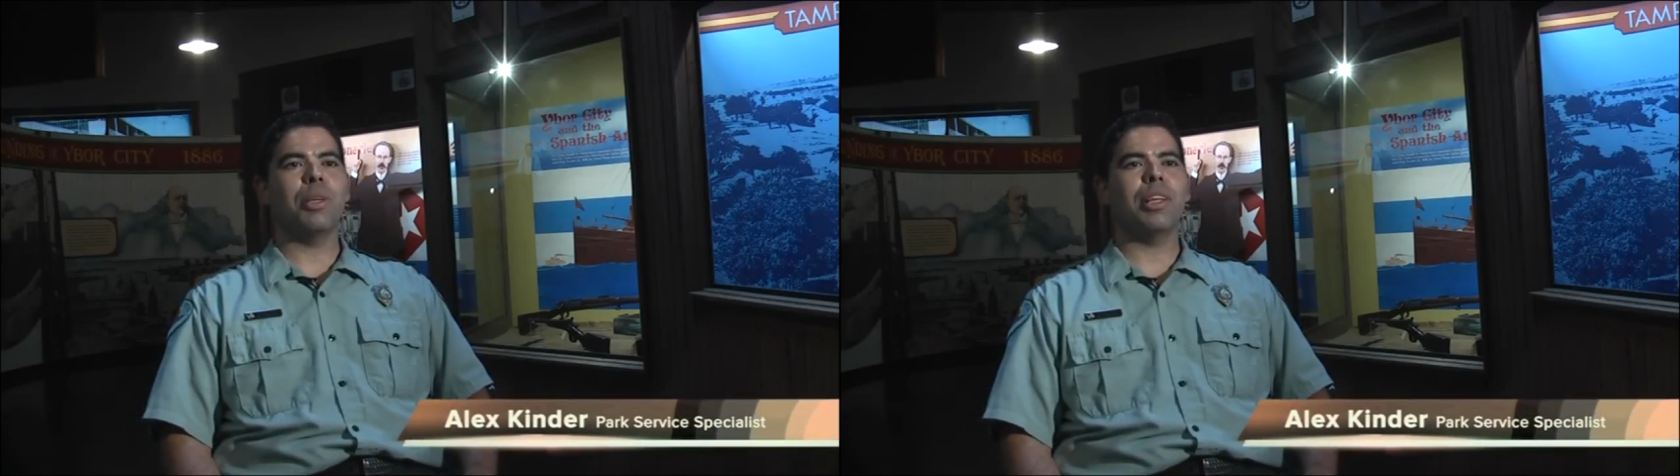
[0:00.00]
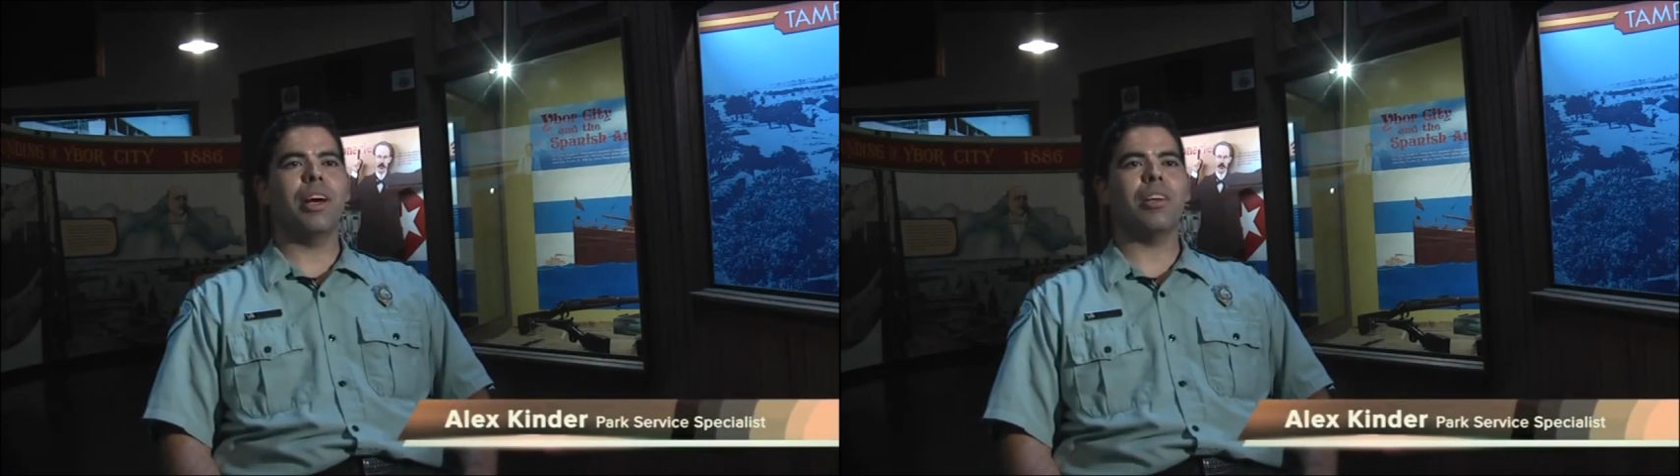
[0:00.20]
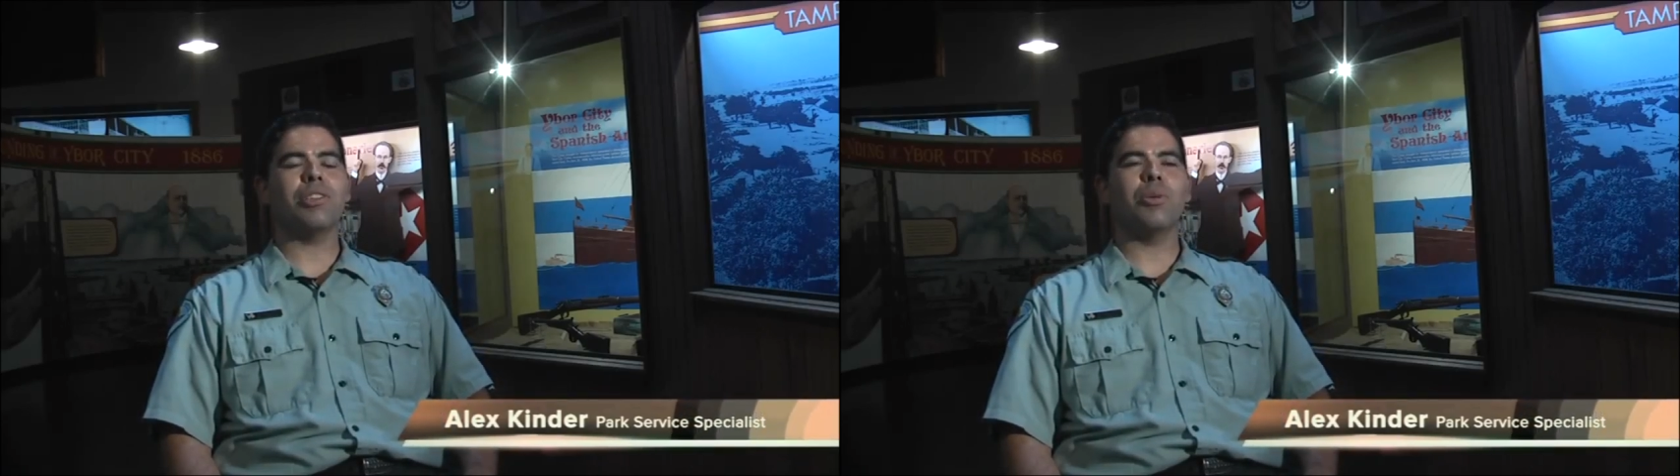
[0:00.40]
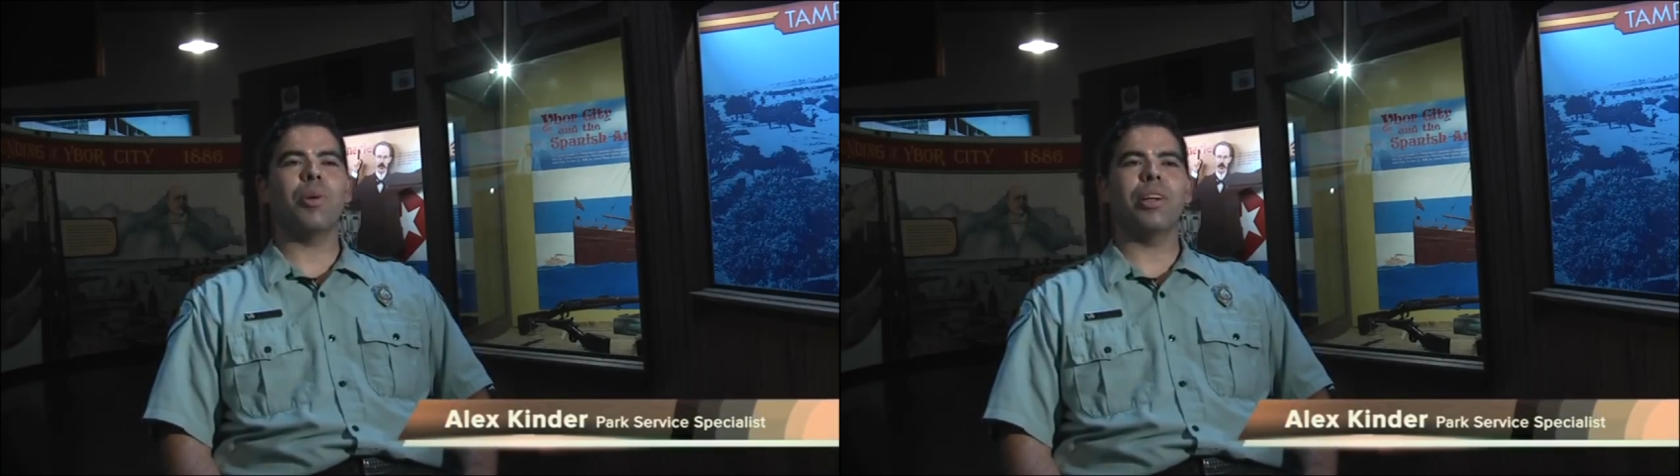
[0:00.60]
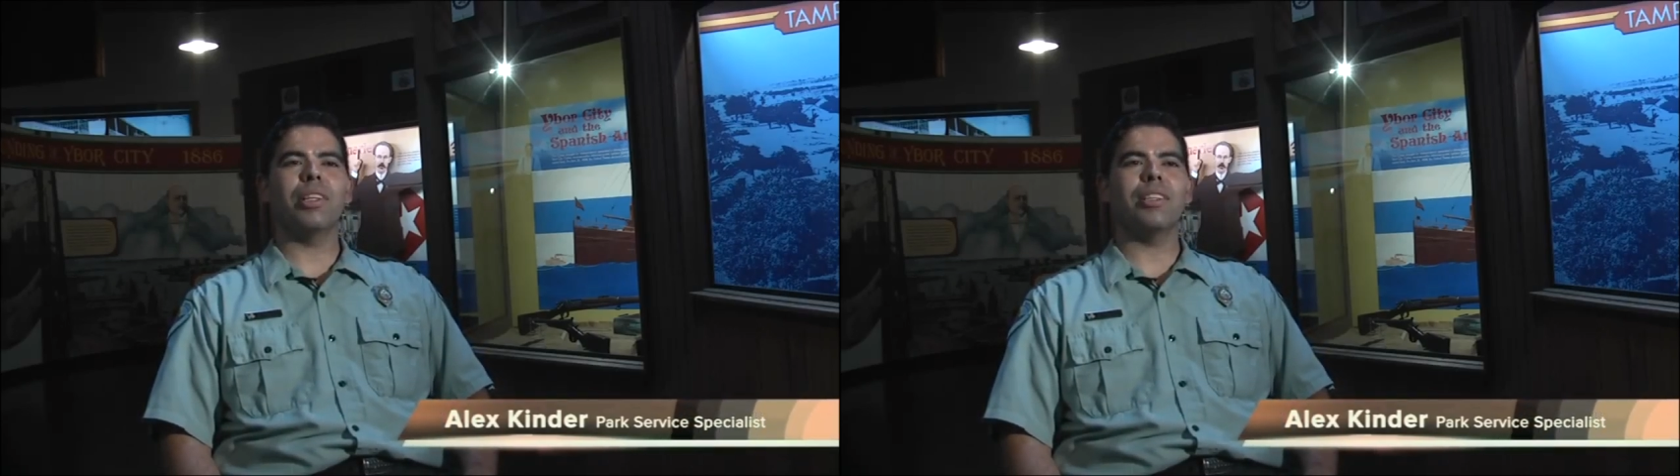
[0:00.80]
but they also
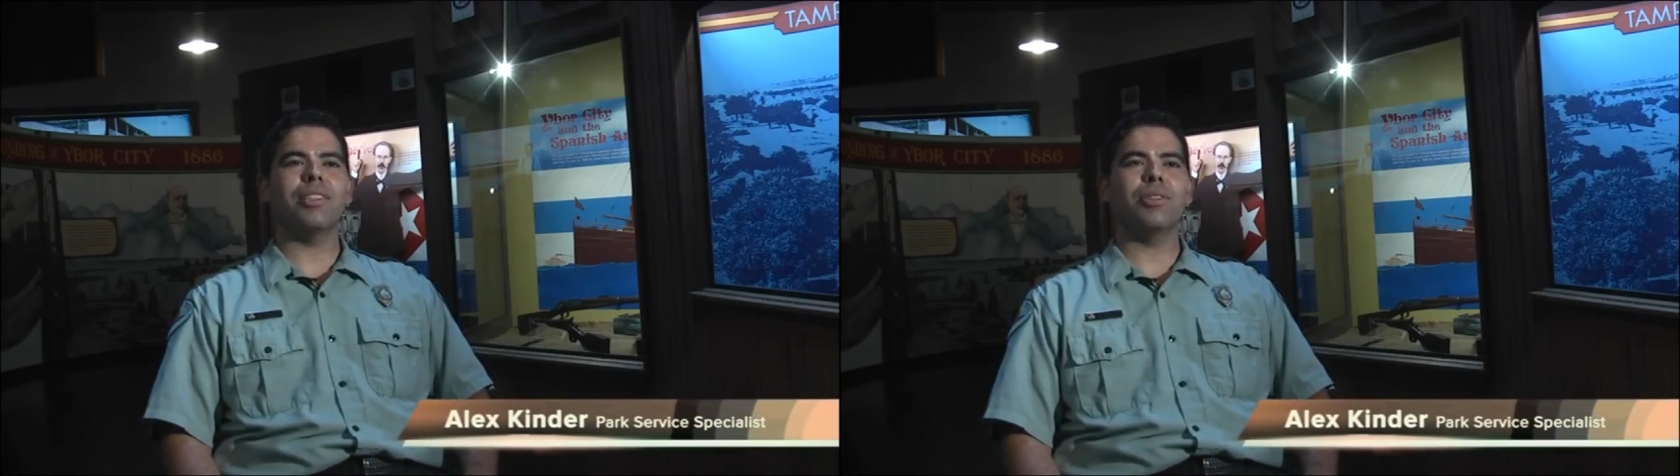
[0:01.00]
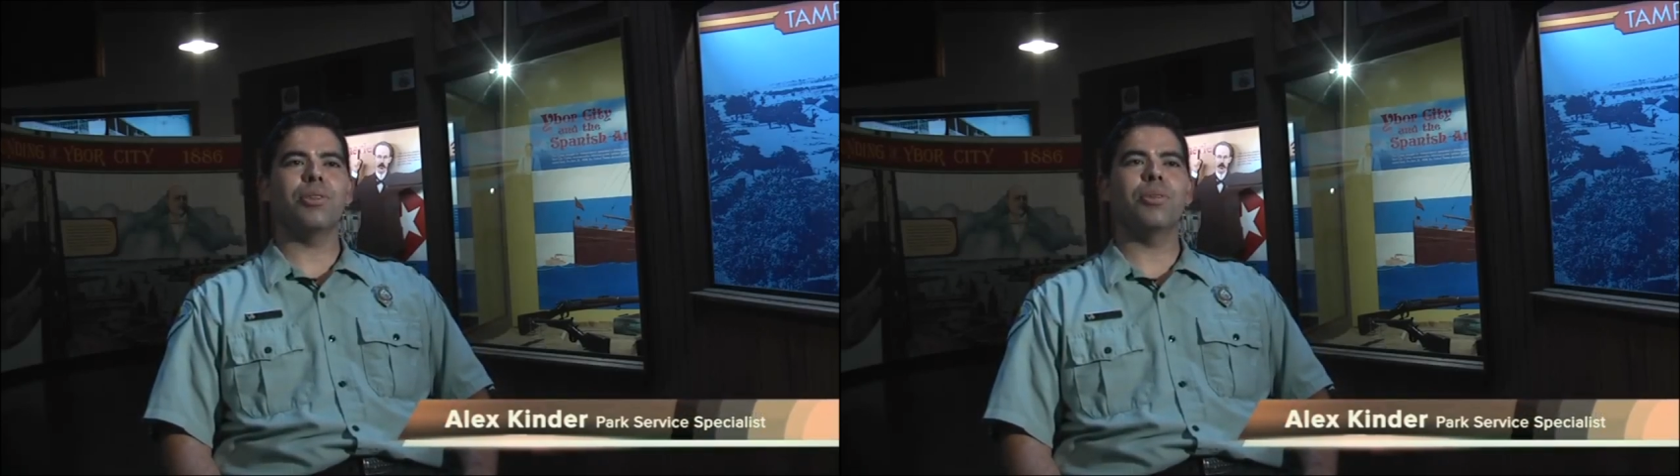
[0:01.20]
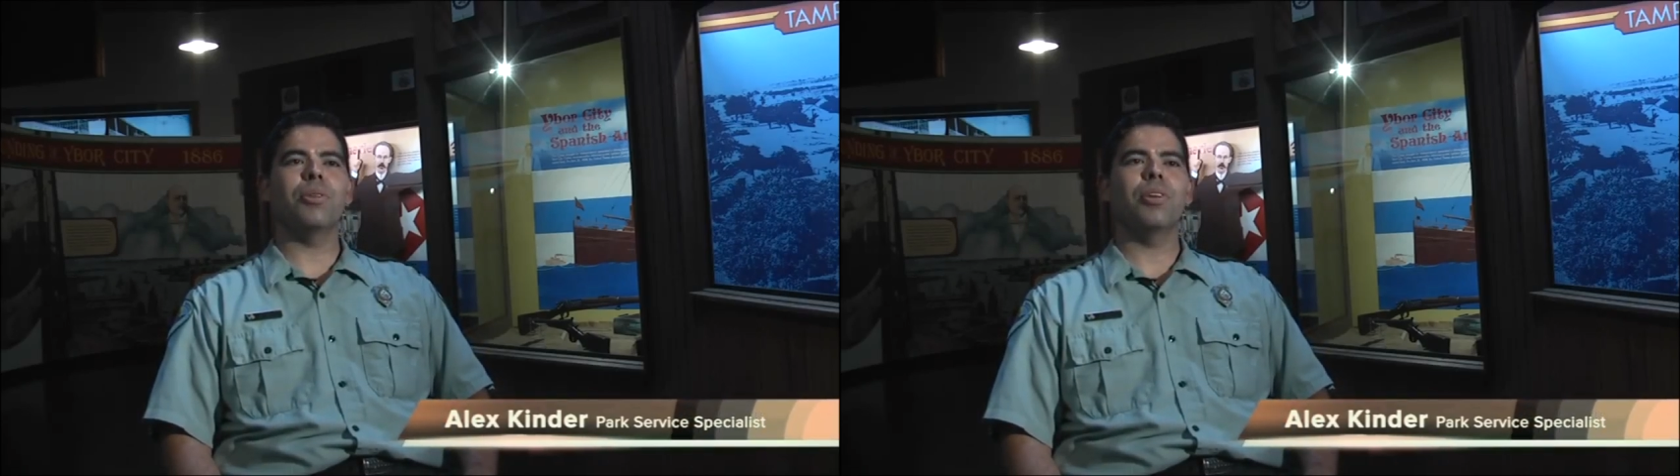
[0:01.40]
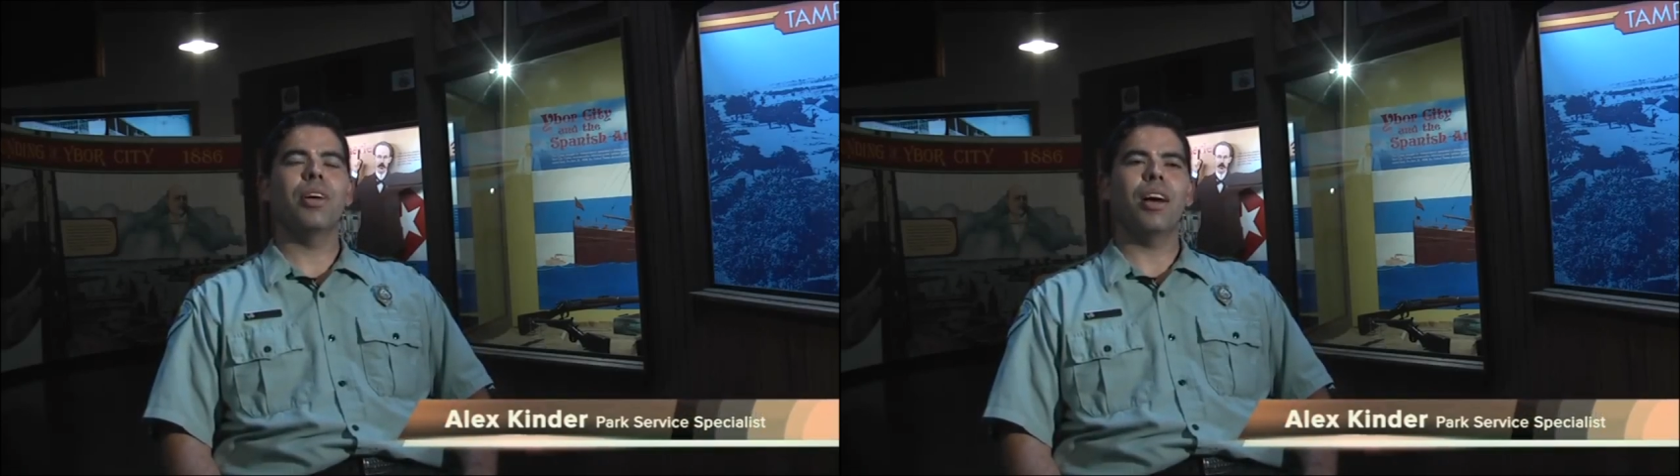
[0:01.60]
wanted to